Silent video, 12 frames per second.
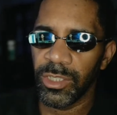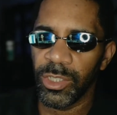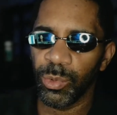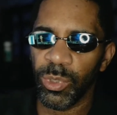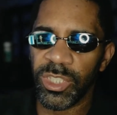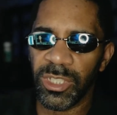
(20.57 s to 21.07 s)

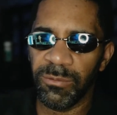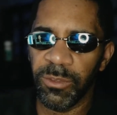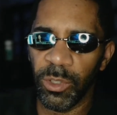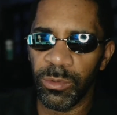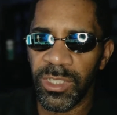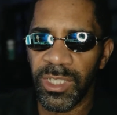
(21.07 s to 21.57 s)
What's up,
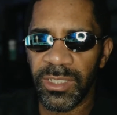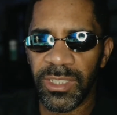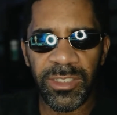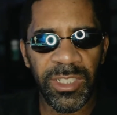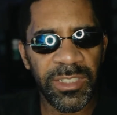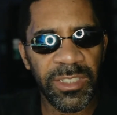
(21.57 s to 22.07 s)
folks? This is
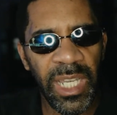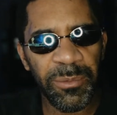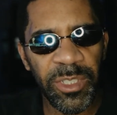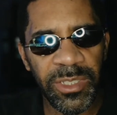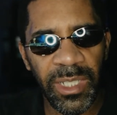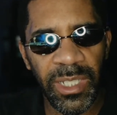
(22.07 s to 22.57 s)
the Savage
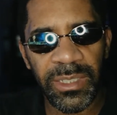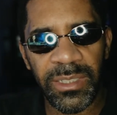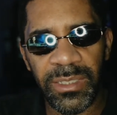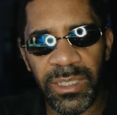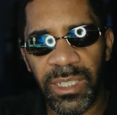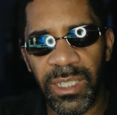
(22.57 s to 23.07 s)

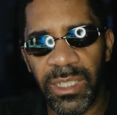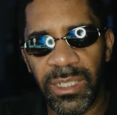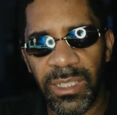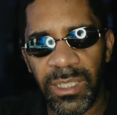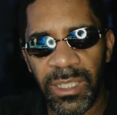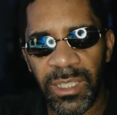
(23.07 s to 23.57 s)
Scientist Ed.
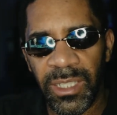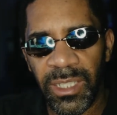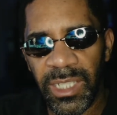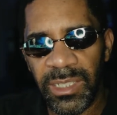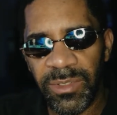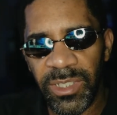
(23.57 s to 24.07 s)

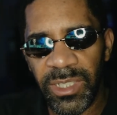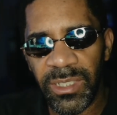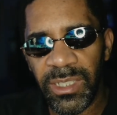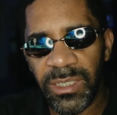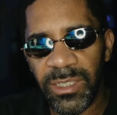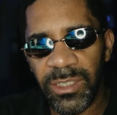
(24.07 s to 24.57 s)
And if you didn't
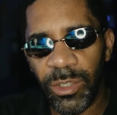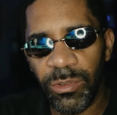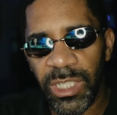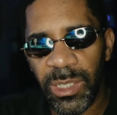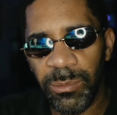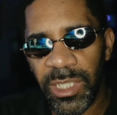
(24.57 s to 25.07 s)
get the joke
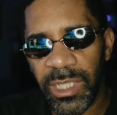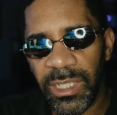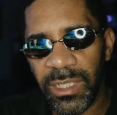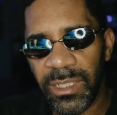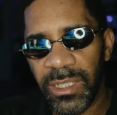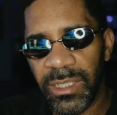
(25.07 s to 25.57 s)
in the beginning
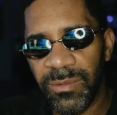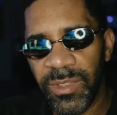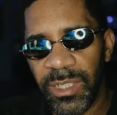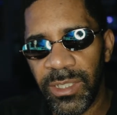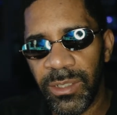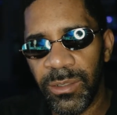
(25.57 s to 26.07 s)
of this
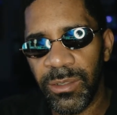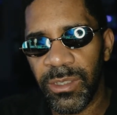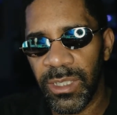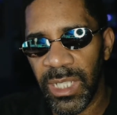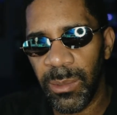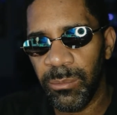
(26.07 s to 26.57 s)
video, then
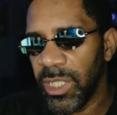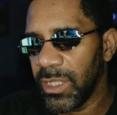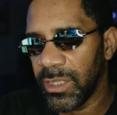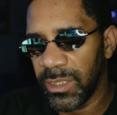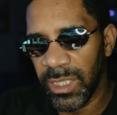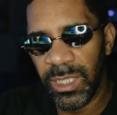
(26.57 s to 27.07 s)
that means you
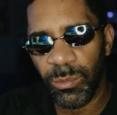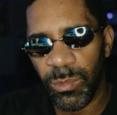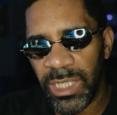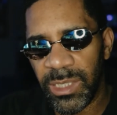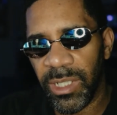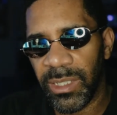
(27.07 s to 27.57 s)
didn't
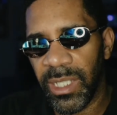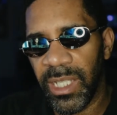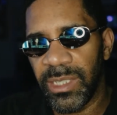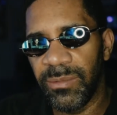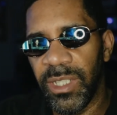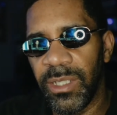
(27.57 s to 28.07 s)
watch my
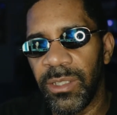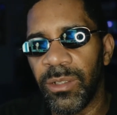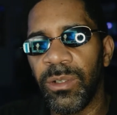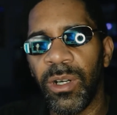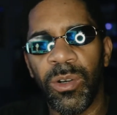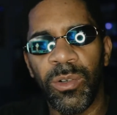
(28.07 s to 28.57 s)
last video
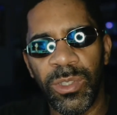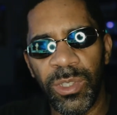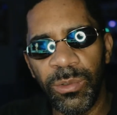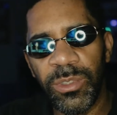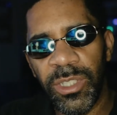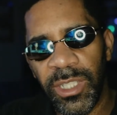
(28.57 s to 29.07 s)
on
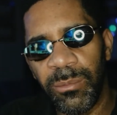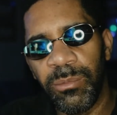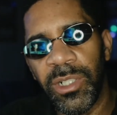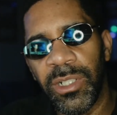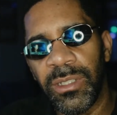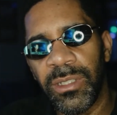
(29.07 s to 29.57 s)
user input.